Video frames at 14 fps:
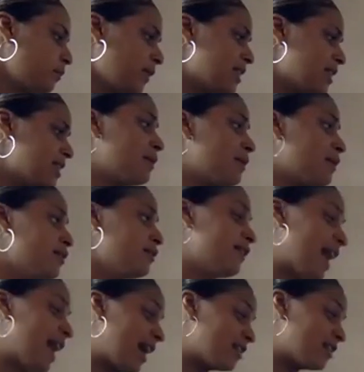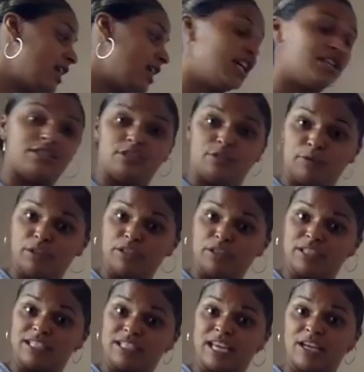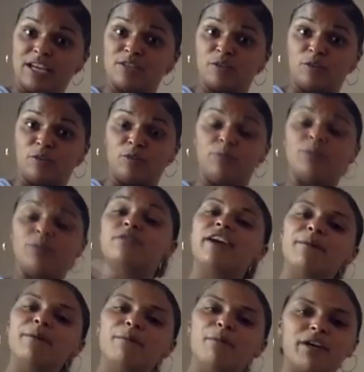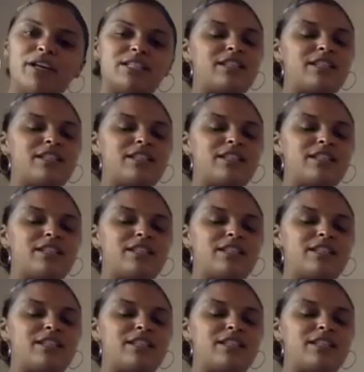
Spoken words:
Some other facts: she's 268 years old, which is very important.